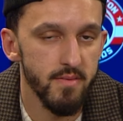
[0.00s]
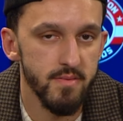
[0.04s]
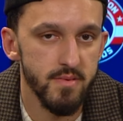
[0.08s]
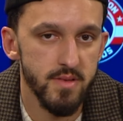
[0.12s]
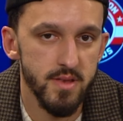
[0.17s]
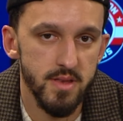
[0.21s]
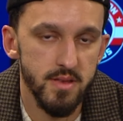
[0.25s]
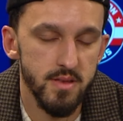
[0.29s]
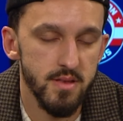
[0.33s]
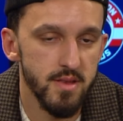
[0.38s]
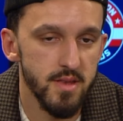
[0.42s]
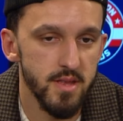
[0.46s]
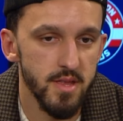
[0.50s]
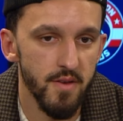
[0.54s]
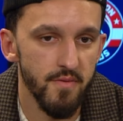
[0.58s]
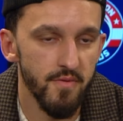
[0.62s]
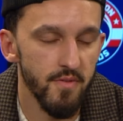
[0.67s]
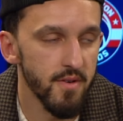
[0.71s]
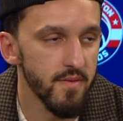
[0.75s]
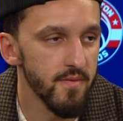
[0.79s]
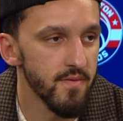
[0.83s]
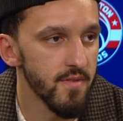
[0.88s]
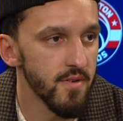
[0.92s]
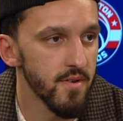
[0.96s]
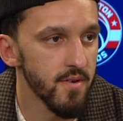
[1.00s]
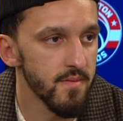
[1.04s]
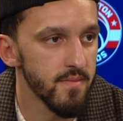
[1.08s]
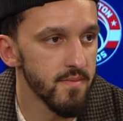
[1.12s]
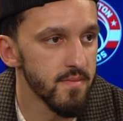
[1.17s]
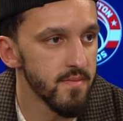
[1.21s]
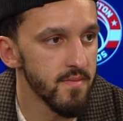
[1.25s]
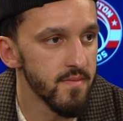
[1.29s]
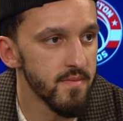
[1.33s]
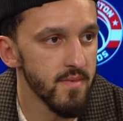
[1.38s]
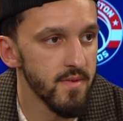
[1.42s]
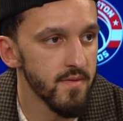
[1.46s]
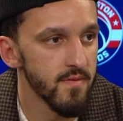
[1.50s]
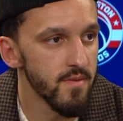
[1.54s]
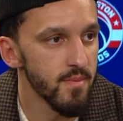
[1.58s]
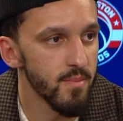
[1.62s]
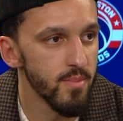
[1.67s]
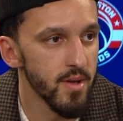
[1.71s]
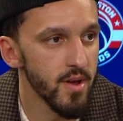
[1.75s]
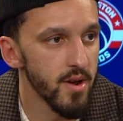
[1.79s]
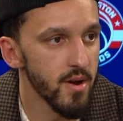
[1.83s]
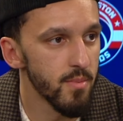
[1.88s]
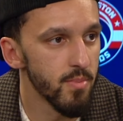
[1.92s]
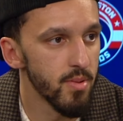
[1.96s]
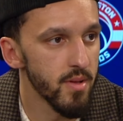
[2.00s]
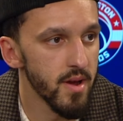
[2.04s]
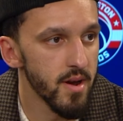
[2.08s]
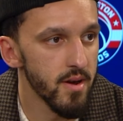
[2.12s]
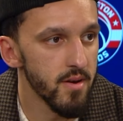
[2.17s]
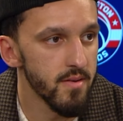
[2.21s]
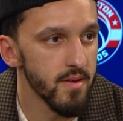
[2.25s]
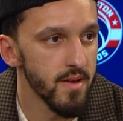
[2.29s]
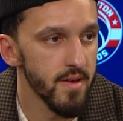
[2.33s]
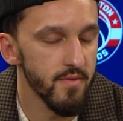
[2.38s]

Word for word: It's, it's different for from player to player.